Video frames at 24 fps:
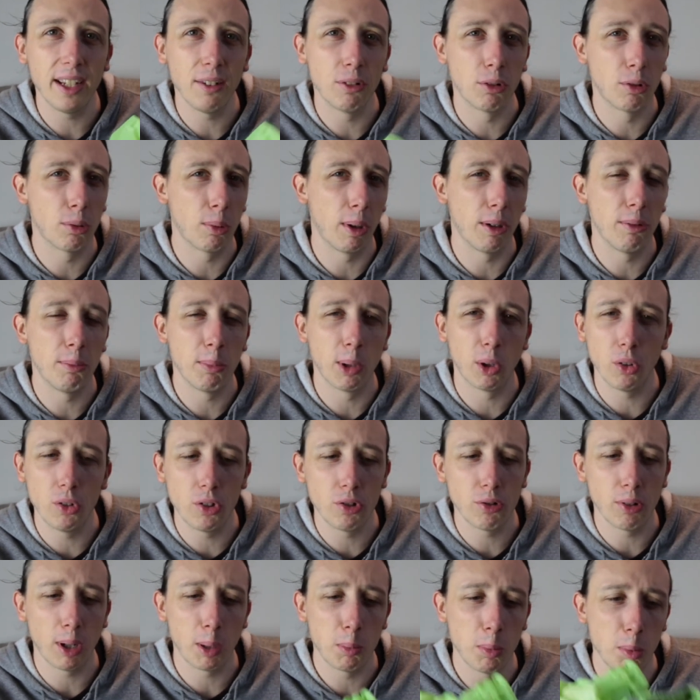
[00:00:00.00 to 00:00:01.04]
I was wearing my
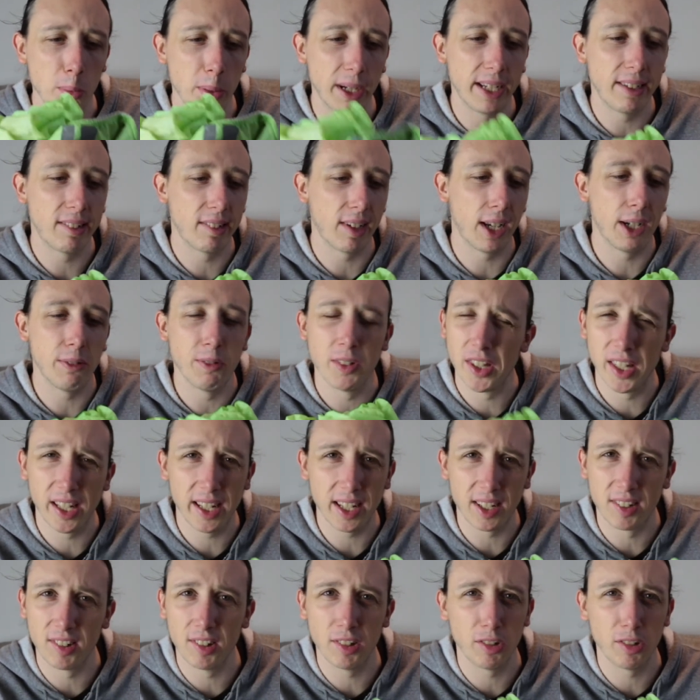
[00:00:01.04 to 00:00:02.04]
Under Armour base layer and this.